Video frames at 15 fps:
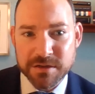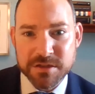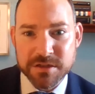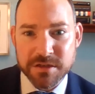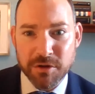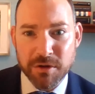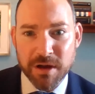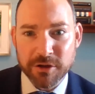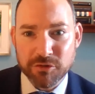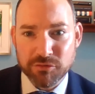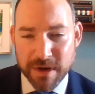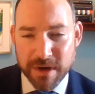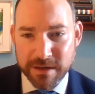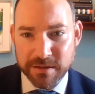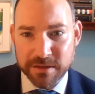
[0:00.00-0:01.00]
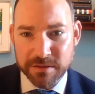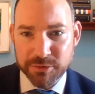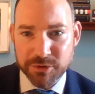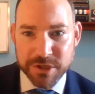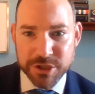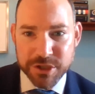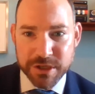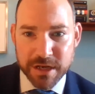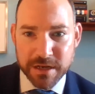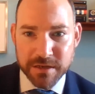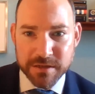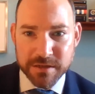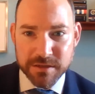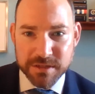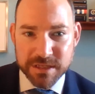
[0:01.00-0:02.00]
So I greatly
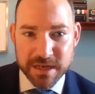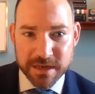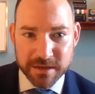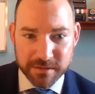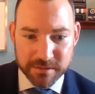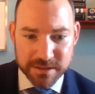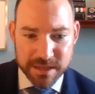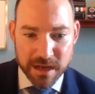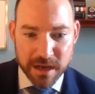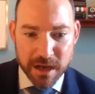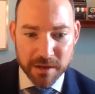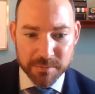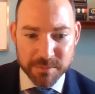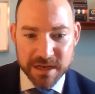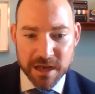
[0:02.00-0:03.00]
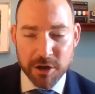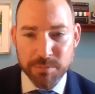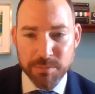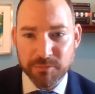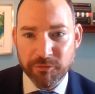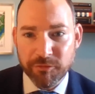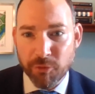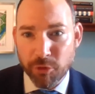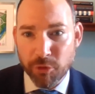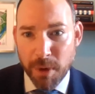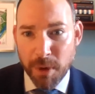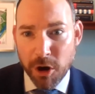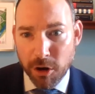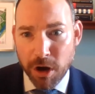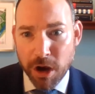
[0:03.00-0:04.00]
appreciate you taking the time to help inform
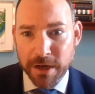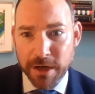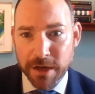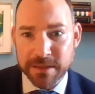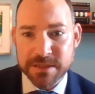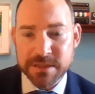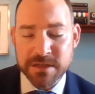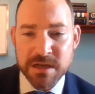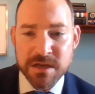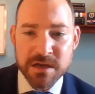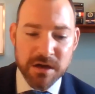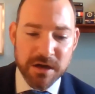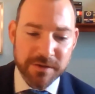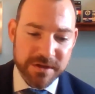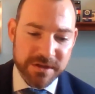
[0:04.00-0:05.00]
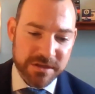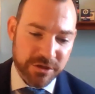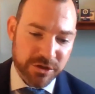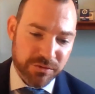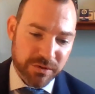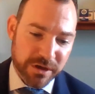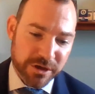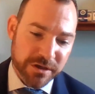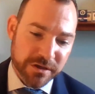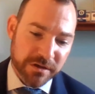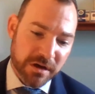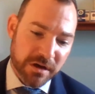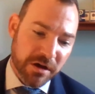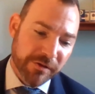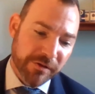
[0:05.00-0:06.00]
our audience on the situation
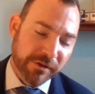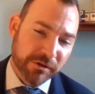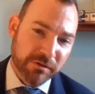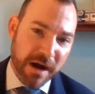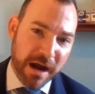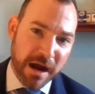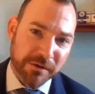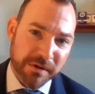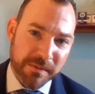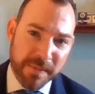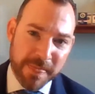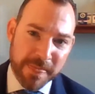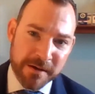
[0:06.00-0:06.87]
on the ground.